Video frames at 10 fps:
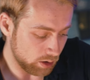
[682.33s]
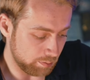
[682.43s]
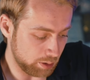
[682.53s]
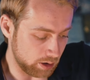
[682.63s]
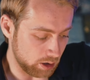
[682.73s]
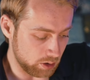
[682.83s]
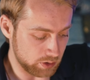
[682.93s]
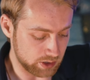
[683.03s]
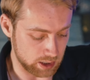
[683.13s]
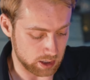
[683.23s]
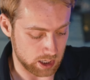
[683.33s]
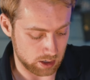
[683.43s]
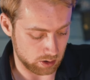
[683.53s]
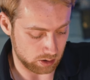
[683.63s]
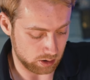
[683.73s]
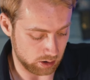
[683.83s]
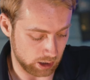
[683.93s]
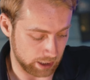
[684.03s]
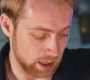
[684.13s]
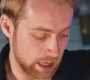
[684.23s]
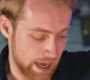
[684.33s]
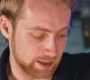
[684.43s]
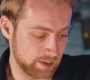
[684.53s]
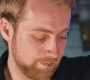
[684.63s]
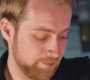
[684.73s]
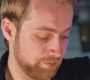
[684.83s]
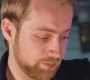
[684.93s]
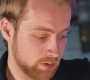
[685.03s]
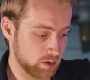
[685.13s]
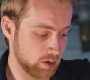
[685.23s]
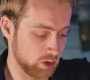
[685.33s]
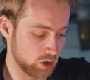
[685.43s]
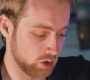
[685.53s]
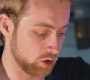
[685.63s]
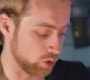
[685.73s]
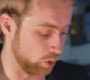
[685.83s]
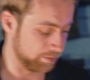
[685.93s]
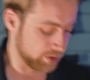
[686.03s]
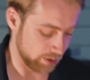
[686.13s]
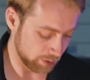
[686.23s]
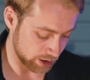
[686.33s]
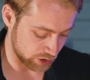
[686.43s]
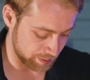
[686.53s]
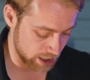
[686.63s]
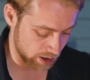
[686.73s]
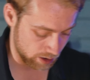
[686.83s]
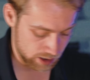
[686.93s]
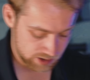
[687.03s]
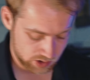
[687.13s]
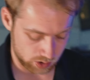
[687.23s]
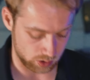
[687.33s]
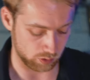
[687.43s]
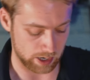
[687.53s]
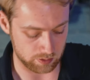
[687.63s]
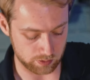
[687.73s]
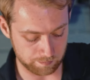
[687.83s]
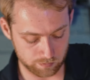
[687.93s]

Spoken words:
put those in there like that. Cool. So then we're going to spin this around.